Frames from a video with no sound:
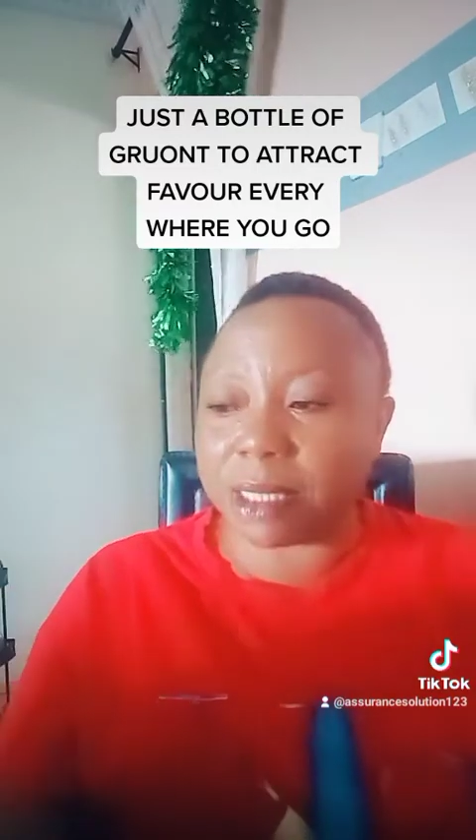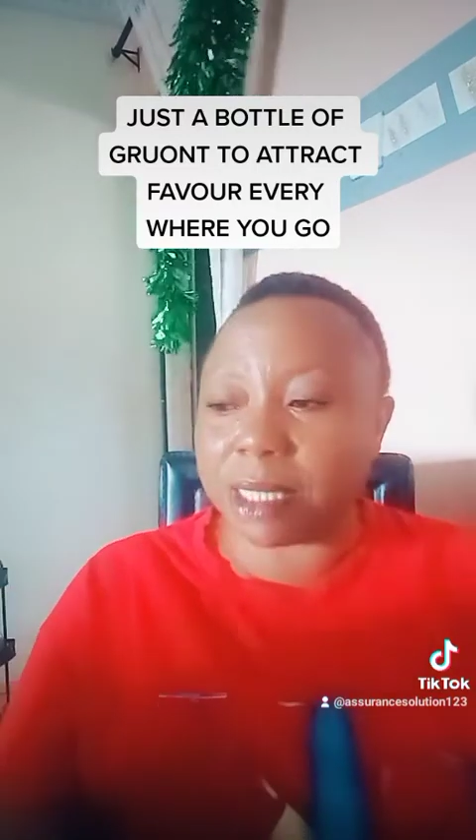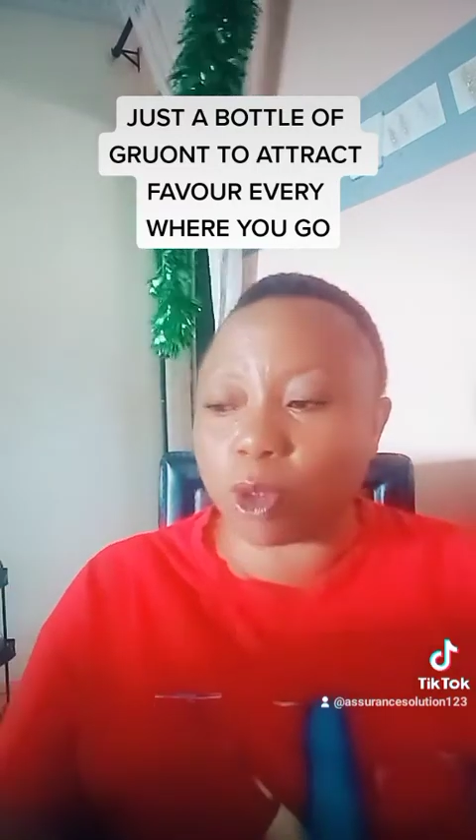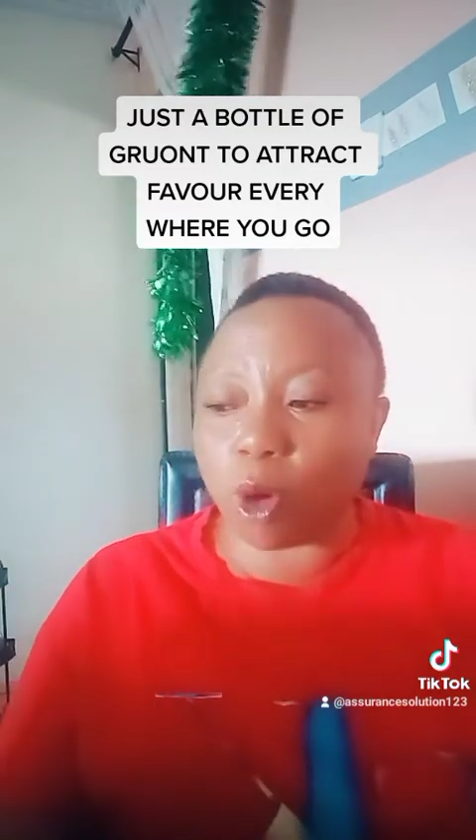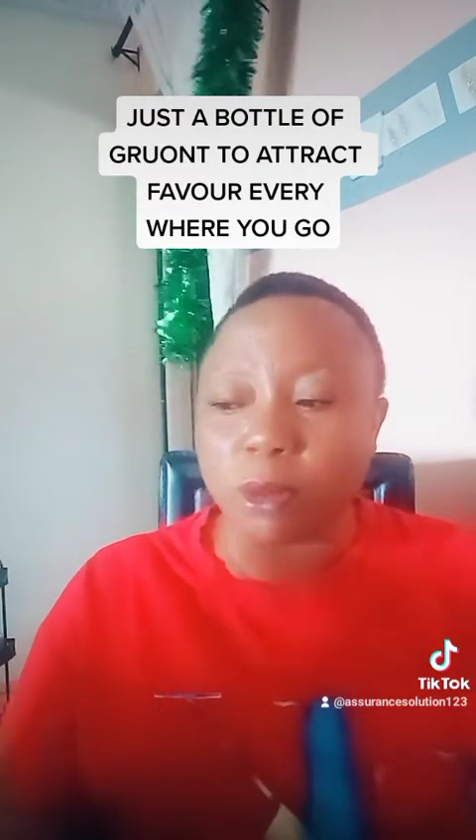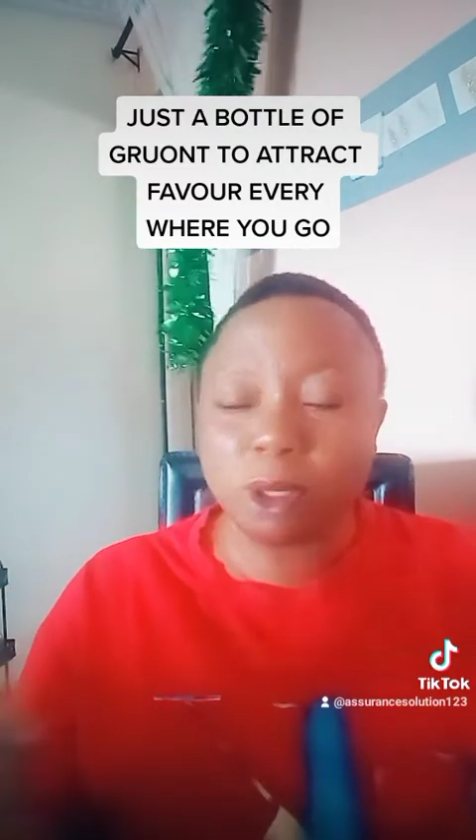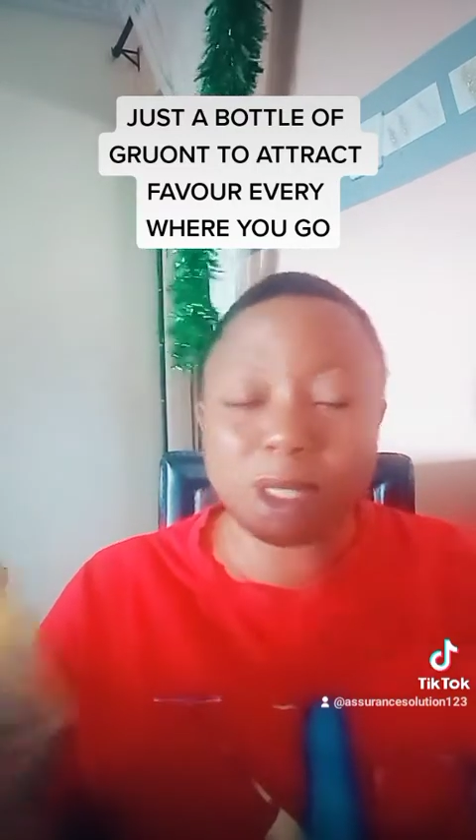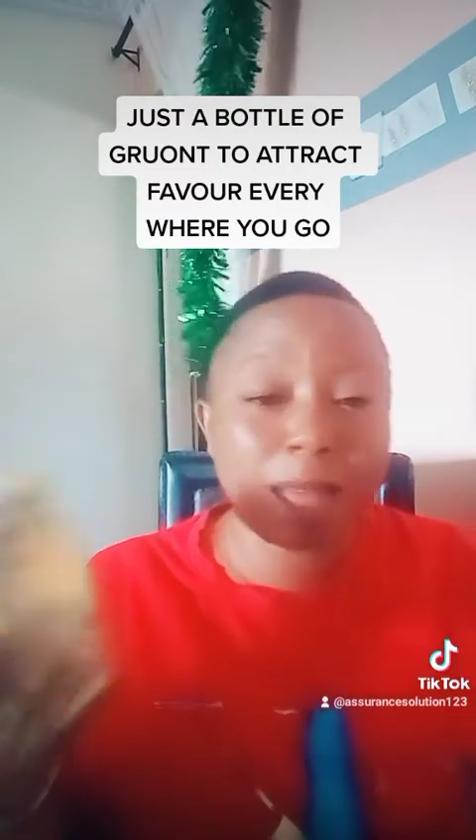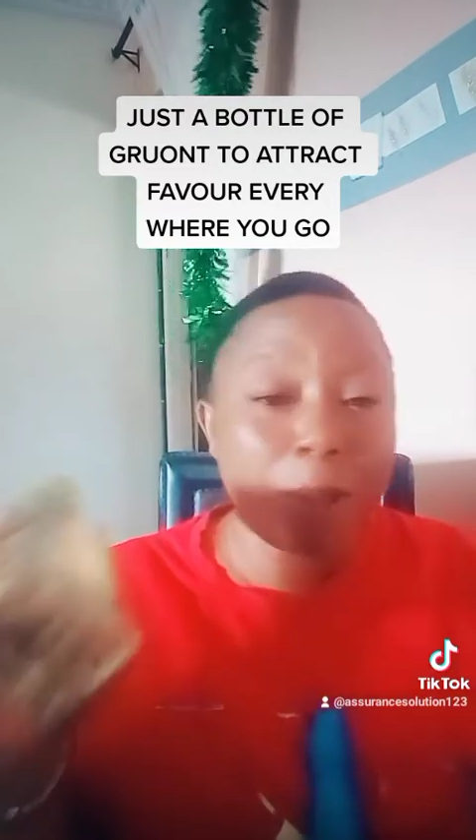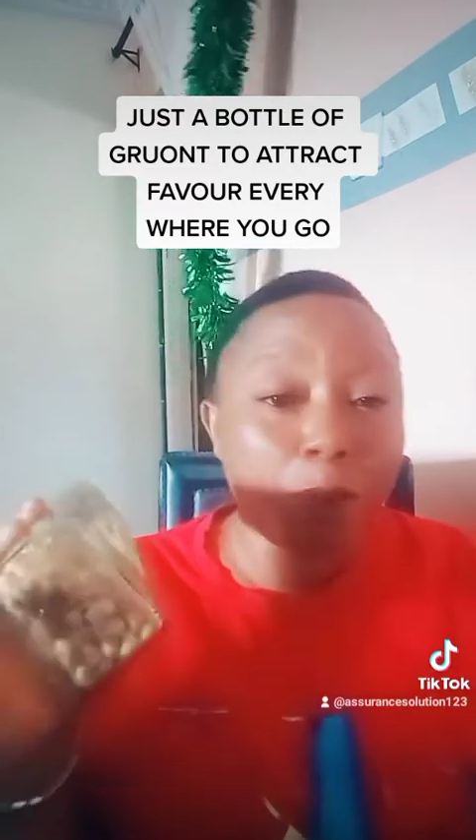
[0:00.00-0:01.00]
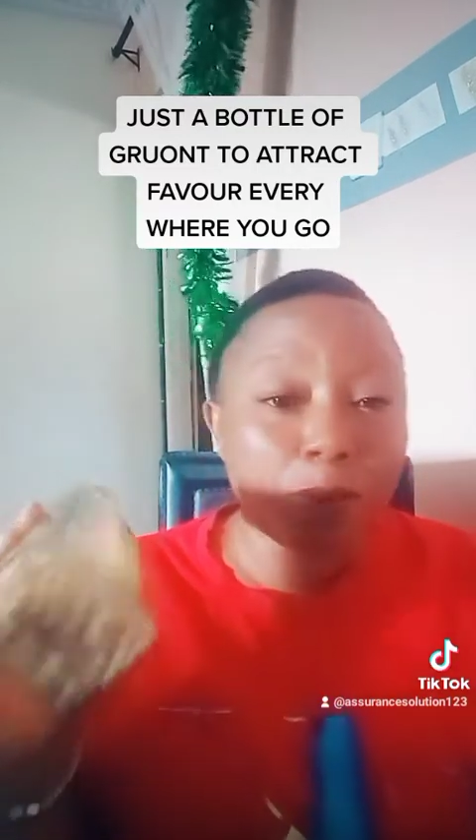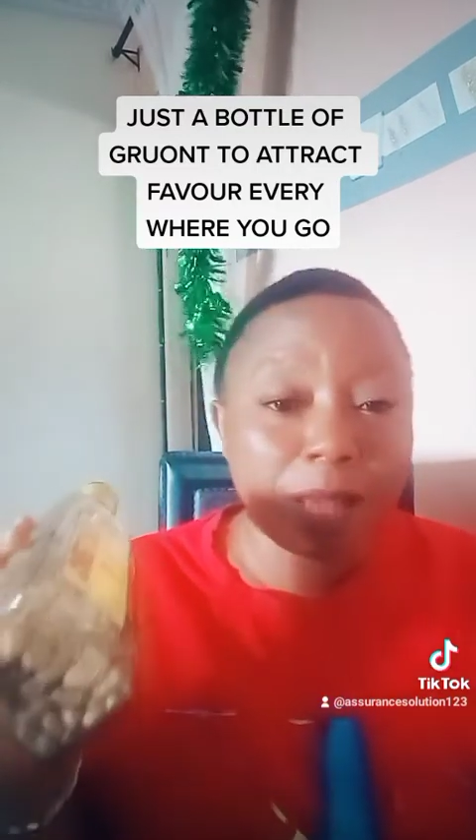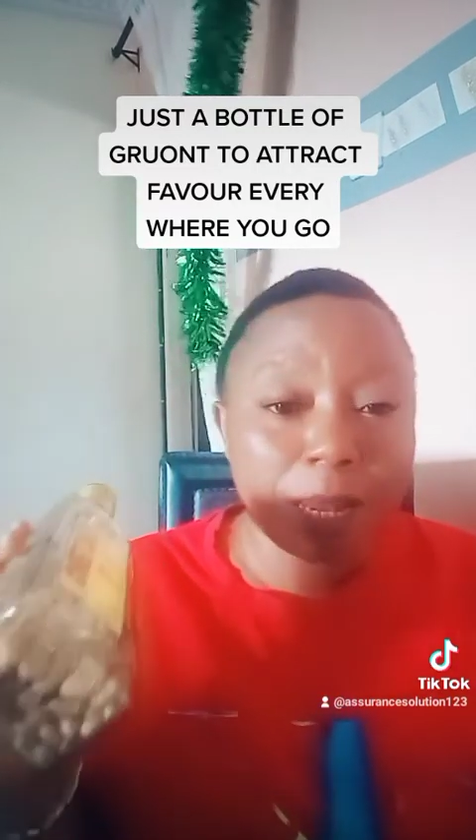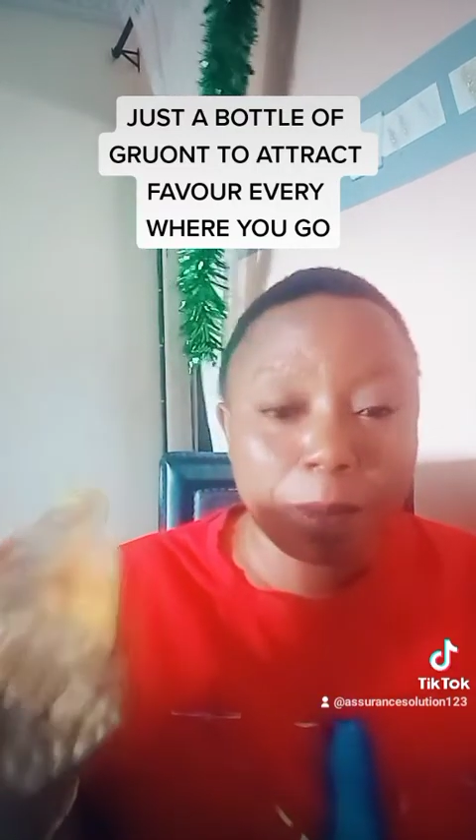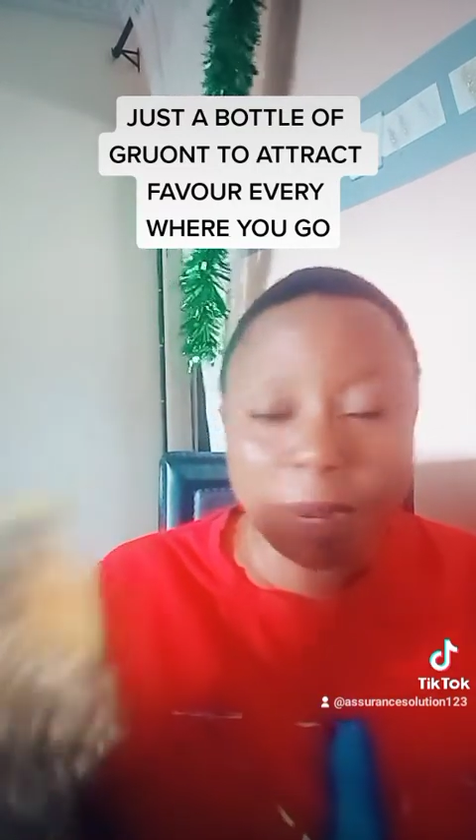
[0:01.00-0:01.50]
It comes in
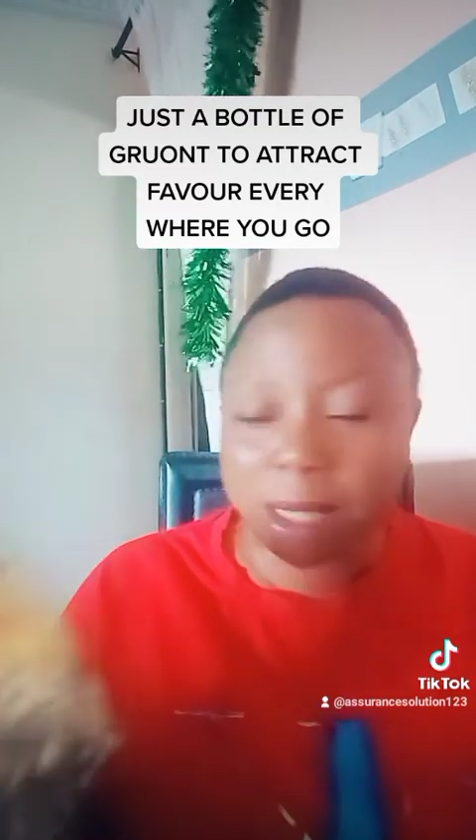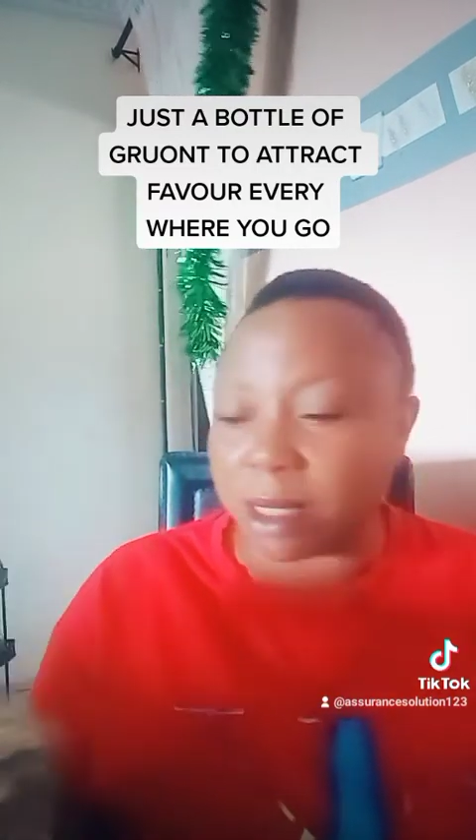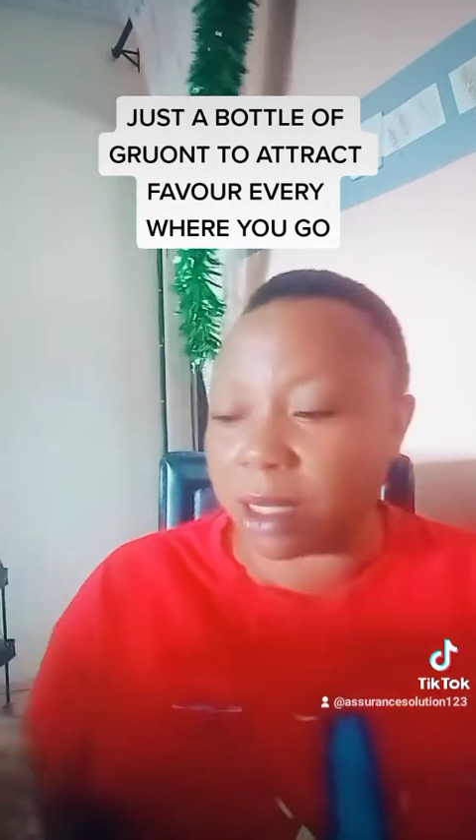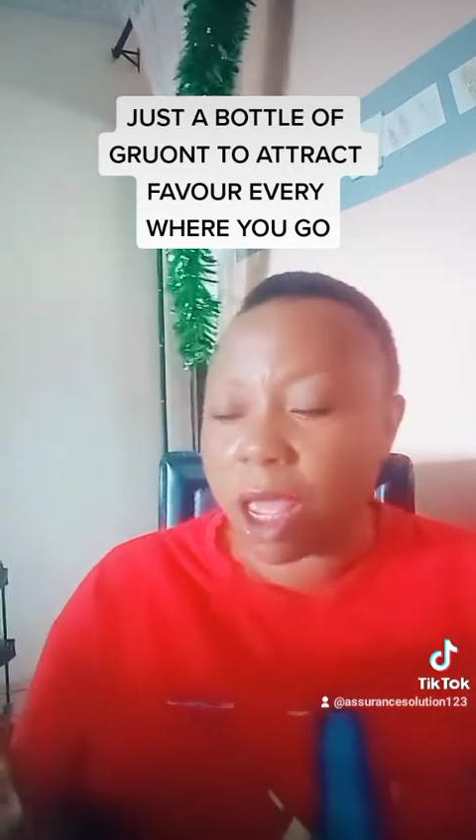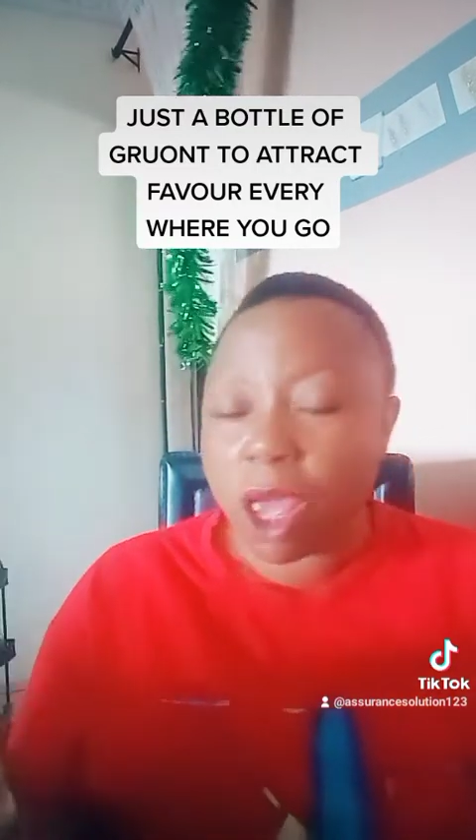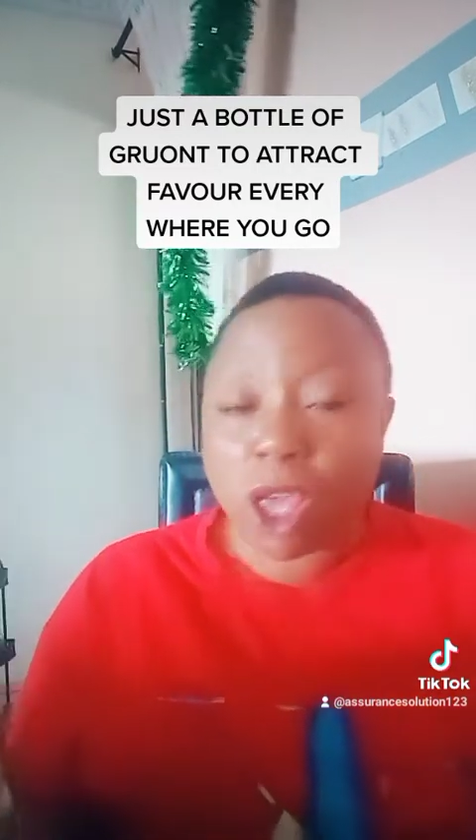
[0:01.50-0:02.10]
abundant blessing.